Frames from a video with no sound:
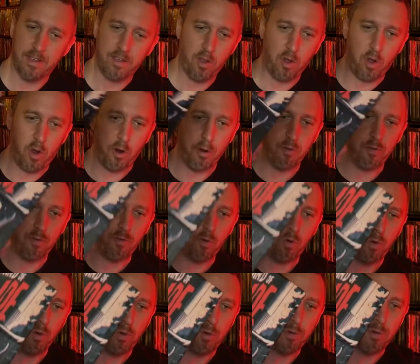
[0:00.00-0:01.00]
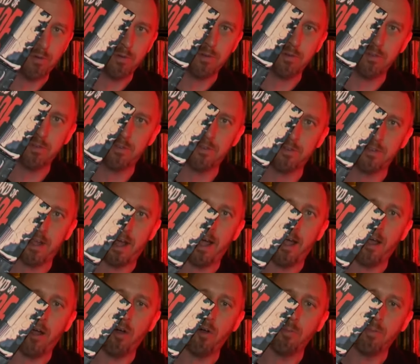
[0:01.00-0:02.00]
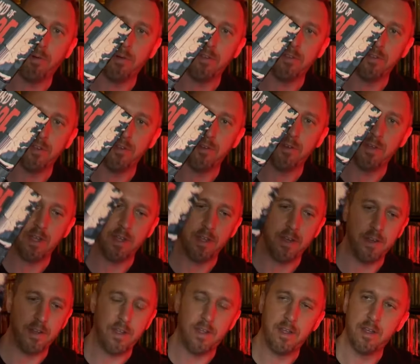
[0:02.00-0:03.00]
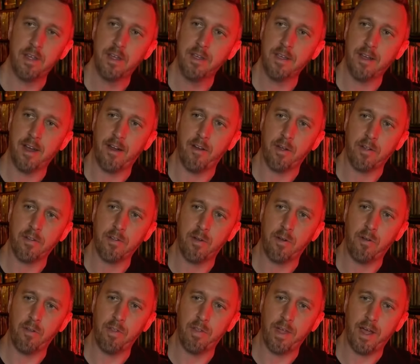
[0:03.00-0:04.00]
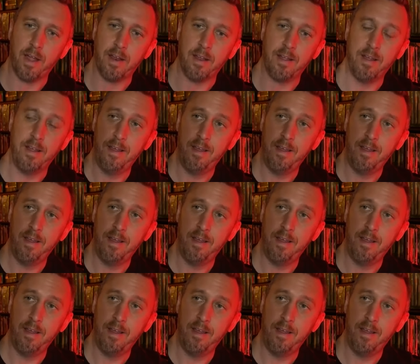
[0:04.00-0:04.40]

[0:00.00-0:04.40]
carnival-style Brazilian character that,